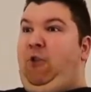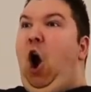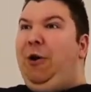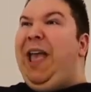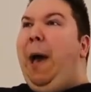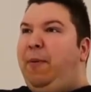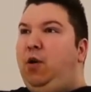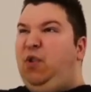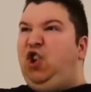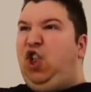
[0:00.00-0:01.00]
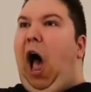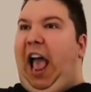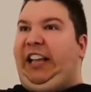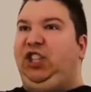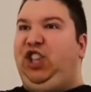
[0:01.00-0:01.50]
Hurry up with your
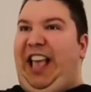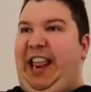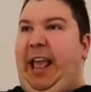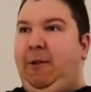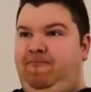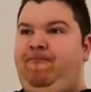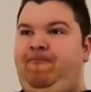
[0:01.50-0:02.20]
lies, lady.